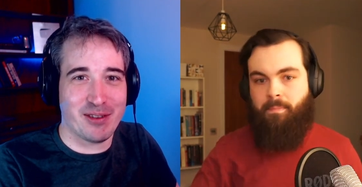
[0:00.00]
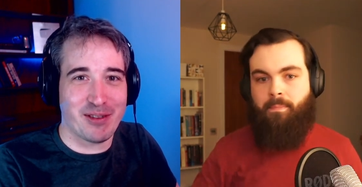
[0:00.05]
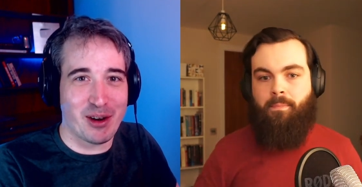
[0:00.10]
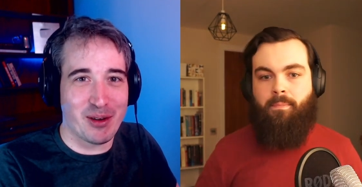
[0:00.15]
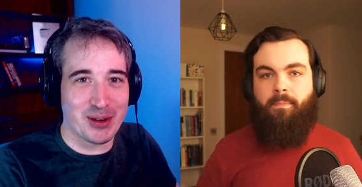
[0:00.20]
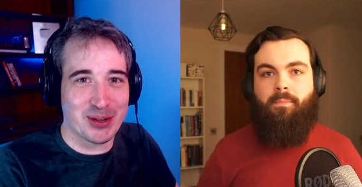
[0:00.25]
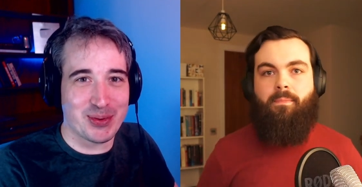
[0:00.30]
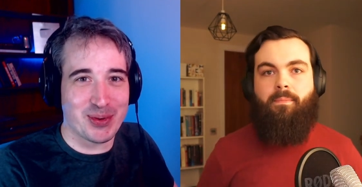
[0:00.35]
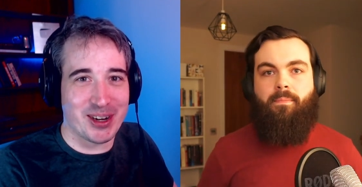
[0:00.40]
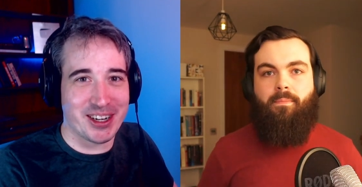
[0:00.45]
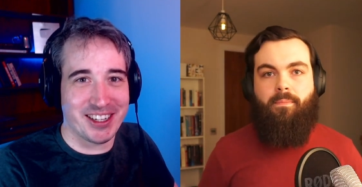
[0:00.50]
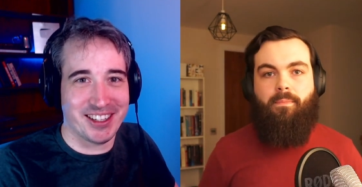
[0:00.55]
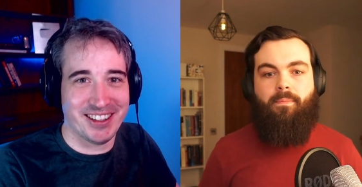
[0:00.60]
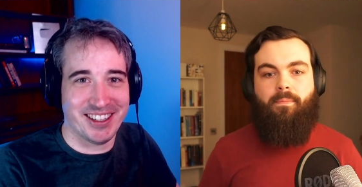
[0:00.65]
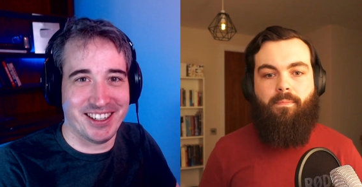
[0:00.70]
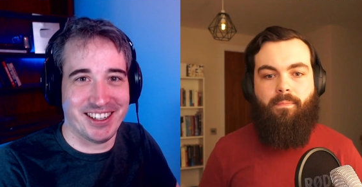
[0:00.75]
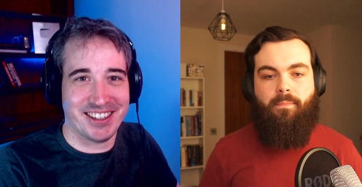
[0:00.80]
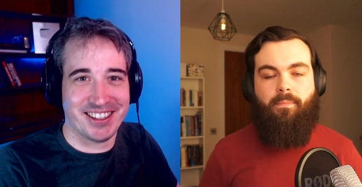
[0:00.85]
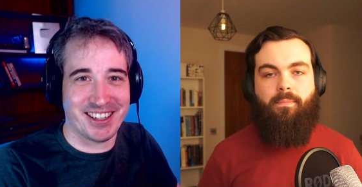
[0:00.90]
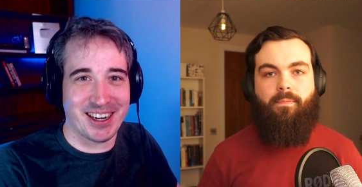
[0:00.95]
Speaker 1: always wanted.
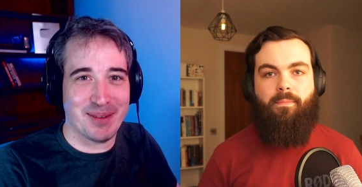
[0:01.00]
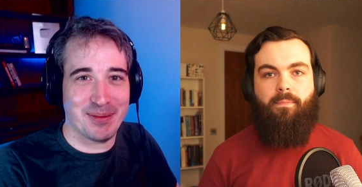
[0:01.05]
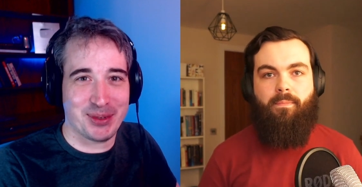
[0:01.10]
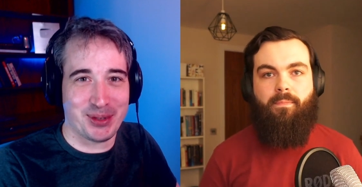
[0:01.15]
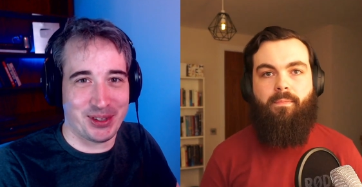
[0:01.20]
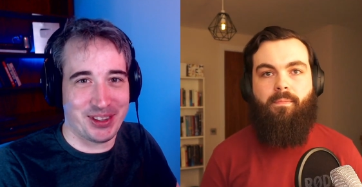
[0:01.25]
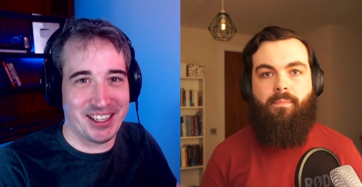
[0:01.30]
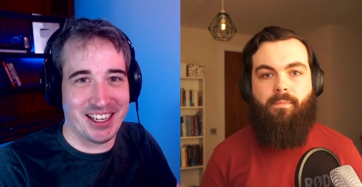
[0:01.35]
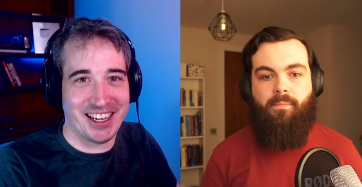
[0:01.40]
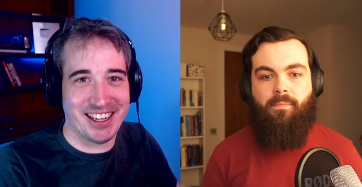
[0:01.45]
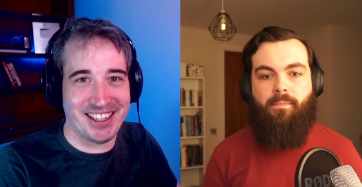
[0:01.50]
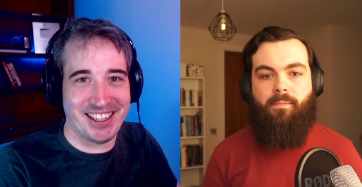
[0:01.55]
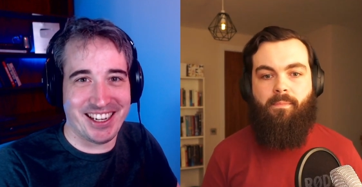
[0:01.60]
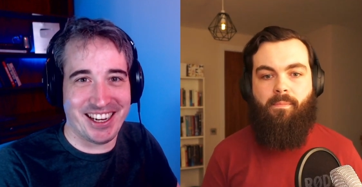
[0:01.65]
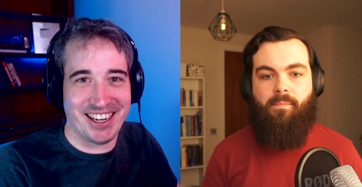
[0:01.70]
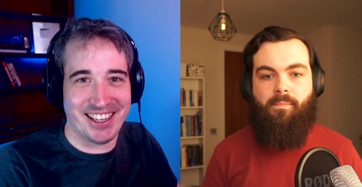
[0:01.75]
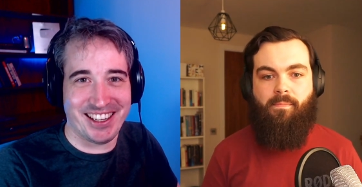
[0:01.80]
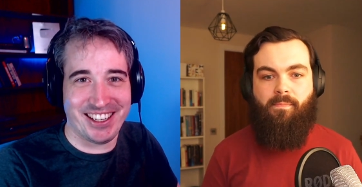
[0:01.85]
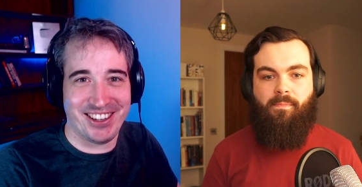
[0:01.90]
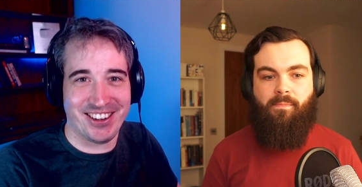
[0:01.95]
That it comes with the
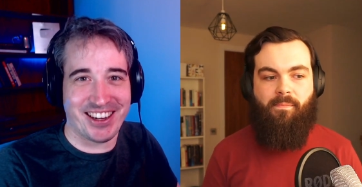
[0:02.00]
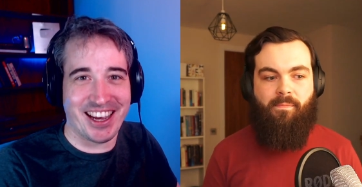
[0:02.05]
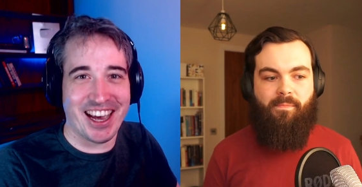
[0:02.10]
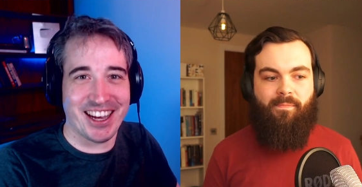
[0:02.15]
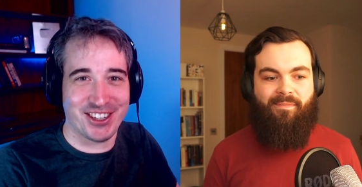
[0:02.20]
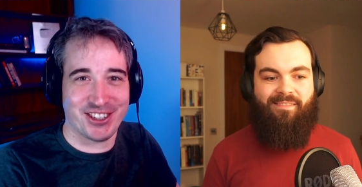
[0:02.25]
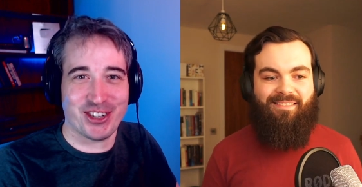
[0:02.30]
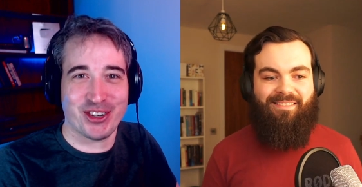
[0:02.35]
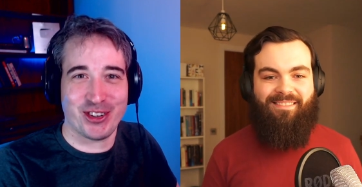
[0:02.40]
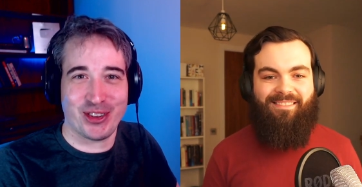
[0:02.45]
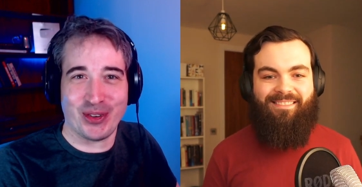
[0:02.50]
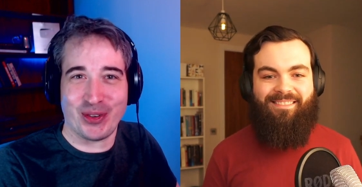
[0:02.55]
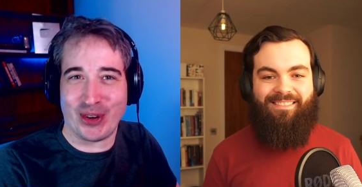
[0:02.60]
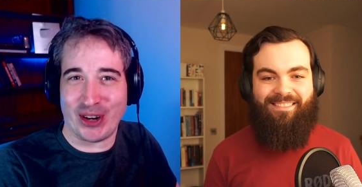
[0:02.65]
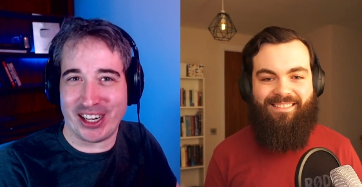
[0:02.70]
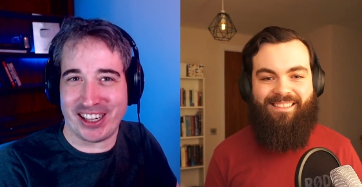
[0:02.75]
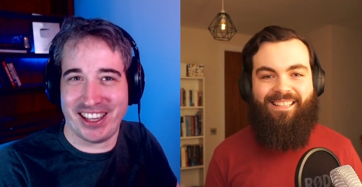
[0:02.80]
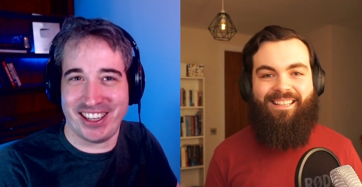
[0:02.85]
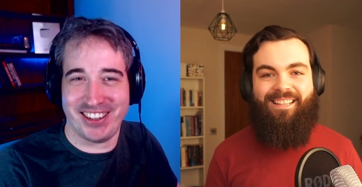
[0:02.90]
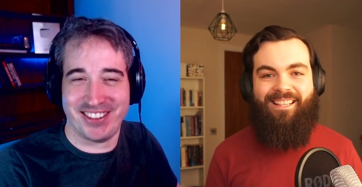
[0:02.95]
NDA that you can't show the
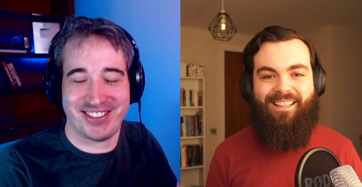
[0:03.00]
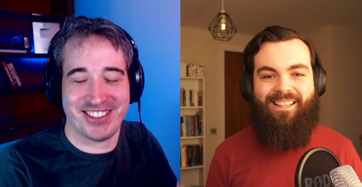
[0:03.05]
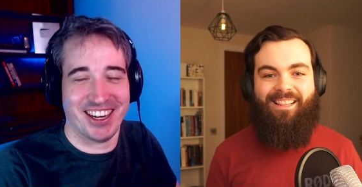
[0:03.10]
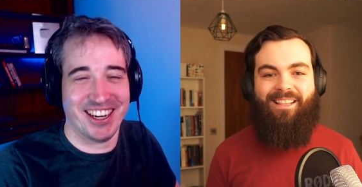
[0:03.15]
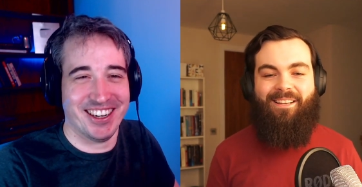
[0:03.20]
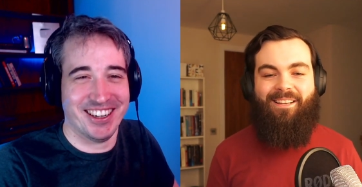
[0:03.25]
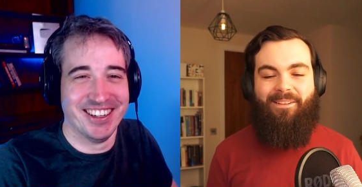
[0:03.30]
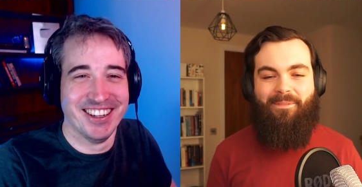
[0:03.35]
work that you've done,